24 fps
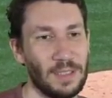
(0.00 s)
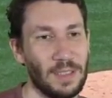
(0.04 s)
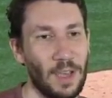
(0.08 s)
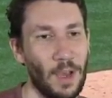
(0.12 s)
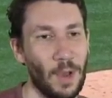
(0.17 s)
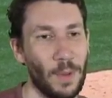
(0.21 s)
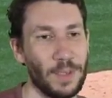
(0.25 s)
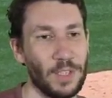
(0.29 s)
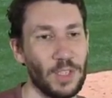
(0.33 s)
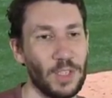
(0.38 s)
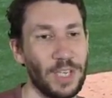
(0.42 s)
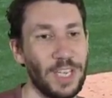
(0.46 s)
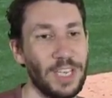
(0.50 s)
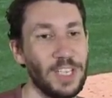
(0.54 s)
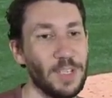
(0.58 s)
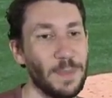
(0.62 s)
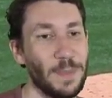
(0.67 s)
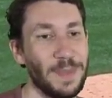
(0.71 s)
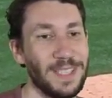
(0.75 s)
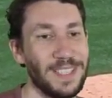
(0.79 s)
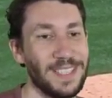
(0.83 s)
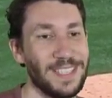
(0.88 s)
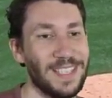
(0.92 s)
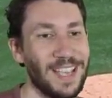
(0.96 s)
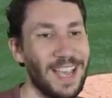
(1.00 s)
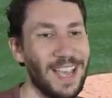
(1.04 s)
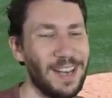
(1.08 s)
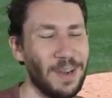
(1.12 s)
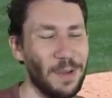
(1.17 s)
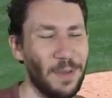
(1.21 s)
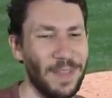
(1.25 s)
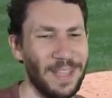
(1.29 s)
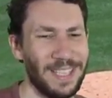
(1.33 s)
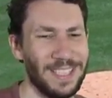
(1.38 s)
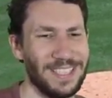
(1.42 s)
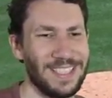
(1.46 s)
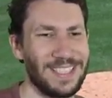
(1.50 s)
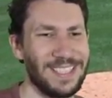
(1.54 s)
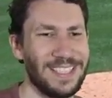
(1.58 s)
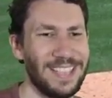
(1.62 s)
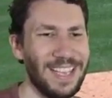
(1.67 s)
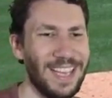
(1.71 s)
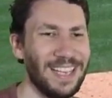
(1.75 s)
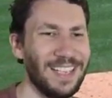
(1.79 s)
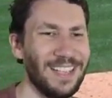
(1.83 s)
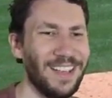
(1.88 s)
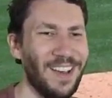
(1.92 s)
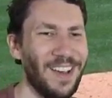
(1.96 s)
Oh, a changeup inside. Oh, that's
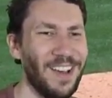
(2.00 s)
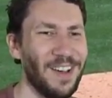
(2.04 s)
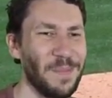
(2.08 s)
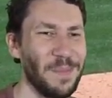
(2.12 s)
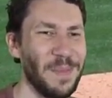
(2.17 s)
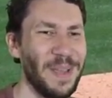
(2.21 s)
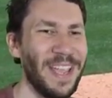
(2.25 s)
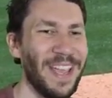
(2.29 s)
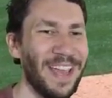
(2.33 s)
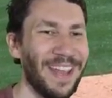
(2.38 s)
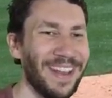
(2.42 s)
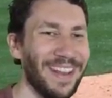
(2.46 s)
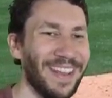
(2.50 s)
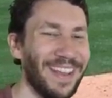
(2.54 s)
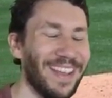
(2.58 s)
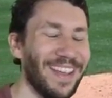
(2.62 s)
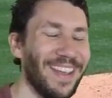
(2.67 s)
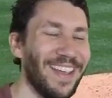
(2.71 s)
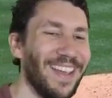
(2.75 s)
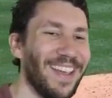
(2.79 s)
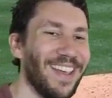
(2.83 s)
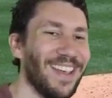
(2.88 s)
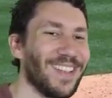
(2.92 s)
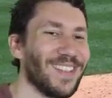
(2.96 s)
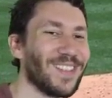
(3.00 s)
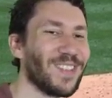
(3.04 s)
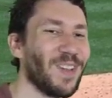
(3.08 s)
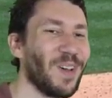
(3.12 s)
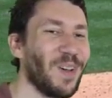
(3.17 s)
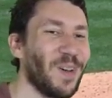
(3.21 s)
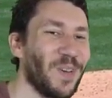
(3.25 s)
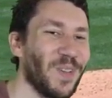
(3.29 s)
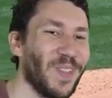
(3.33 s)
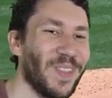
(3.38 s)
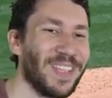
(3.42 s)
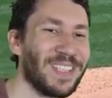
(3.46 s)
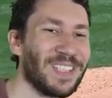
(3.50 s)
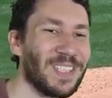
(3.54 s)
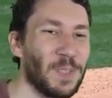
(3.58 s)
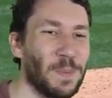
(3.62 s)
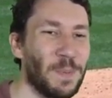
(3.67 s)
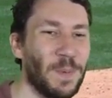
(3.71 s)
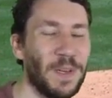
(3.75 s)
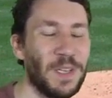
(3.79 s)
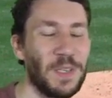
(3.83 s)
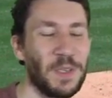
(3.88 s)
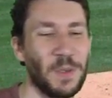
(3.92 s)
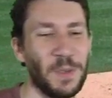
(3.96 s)
dead. Oh, man. So, this is
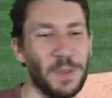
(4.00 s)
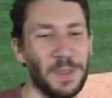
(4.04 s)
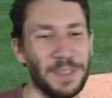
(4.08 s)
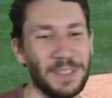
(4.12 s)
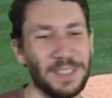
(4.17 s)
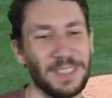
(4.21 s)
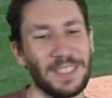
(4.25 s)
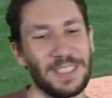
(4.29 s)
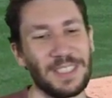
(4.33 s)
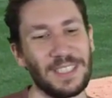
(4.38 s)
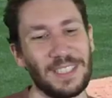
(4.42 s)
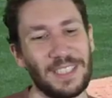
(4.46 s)
pretty cool.